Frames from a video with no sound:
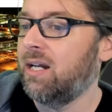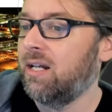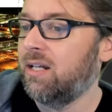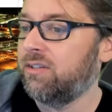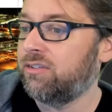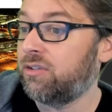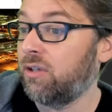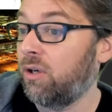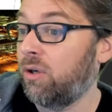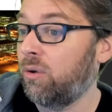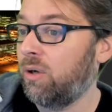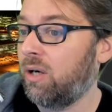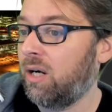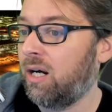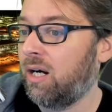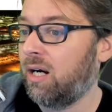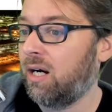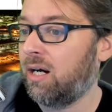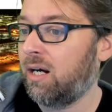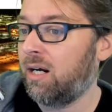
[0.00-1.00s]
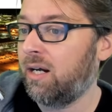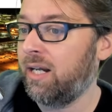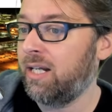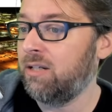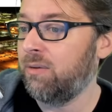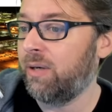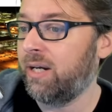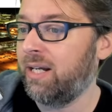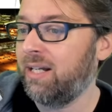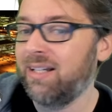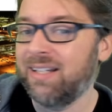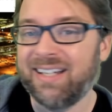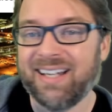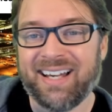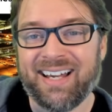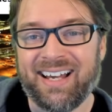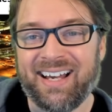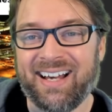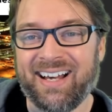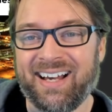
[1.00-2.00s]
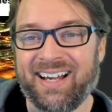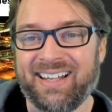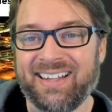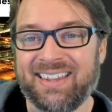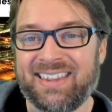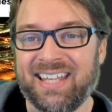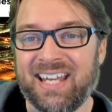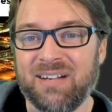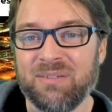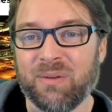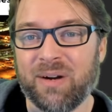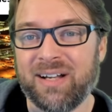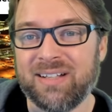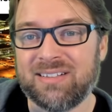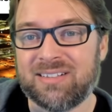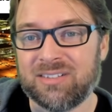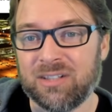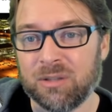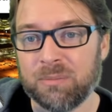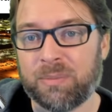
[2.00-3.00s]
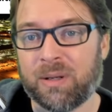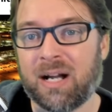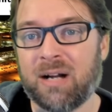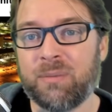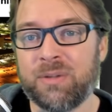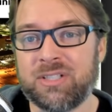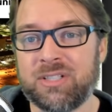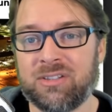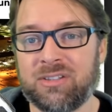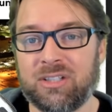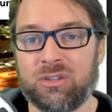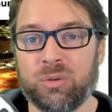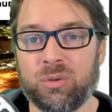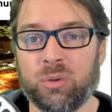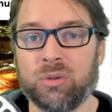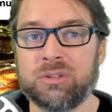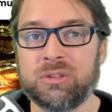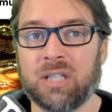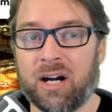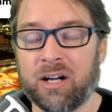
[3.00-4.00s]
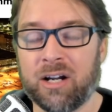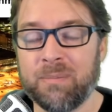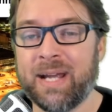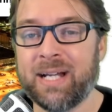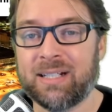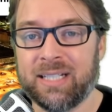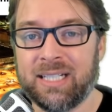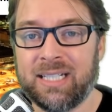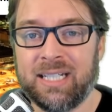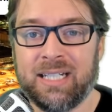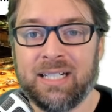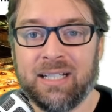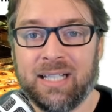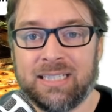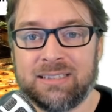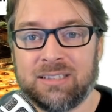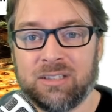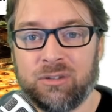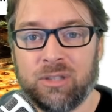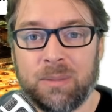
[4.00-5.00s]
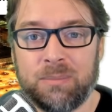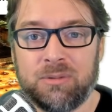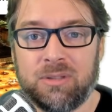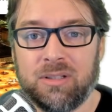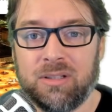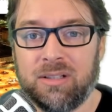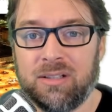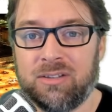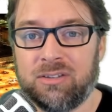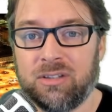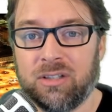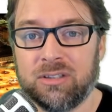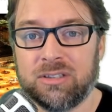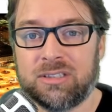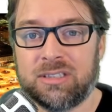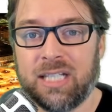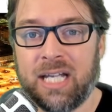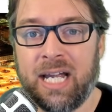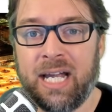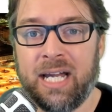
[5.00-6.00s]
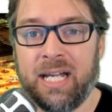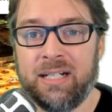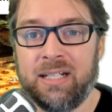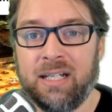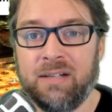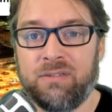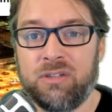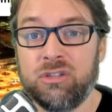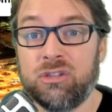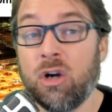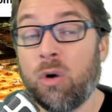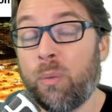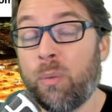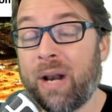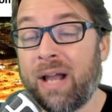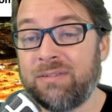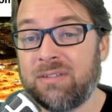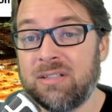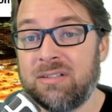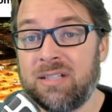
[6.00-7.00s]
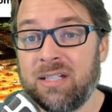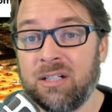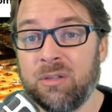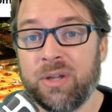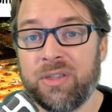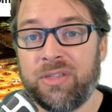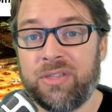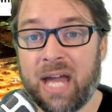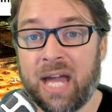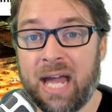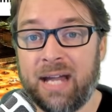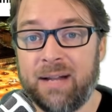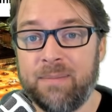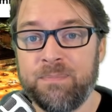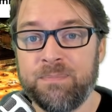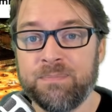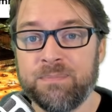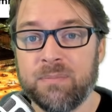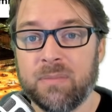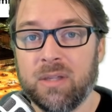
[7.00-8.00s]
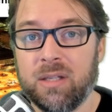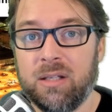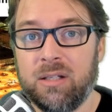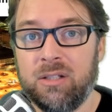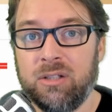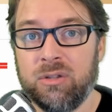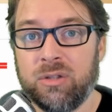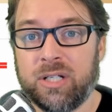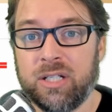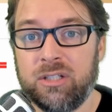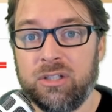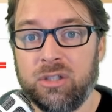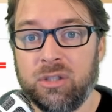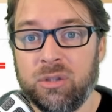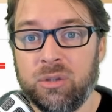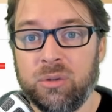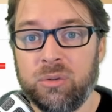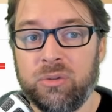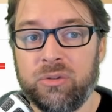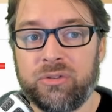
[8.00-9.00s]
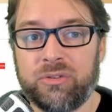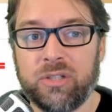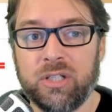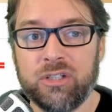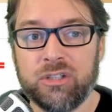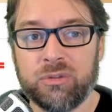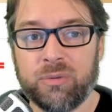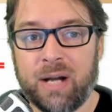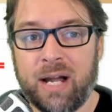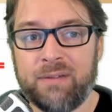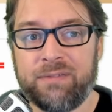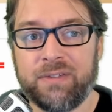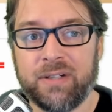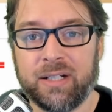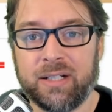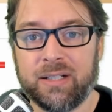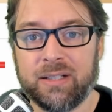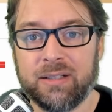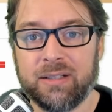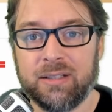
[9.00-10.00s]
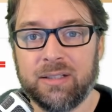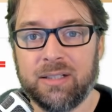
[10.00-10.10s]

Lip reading: So anyway, they run CertBot, which is a tool to automatically get Let's Encrypt certs. And if you don't want to have to deal with that, you can use Traffic,